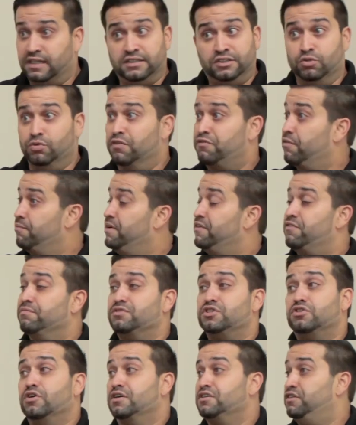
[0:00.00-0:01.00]
Do it for me
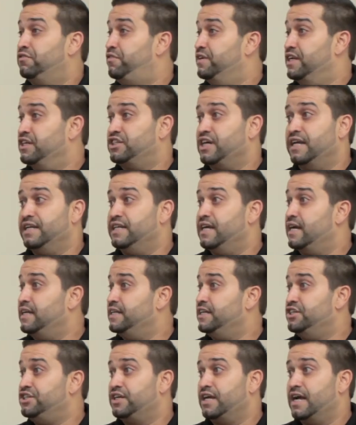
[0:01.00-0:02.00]
from start to finish. I
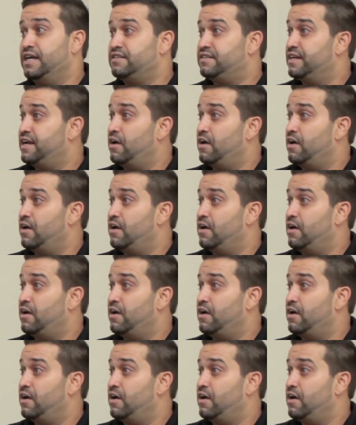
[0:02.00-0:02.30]
need you guys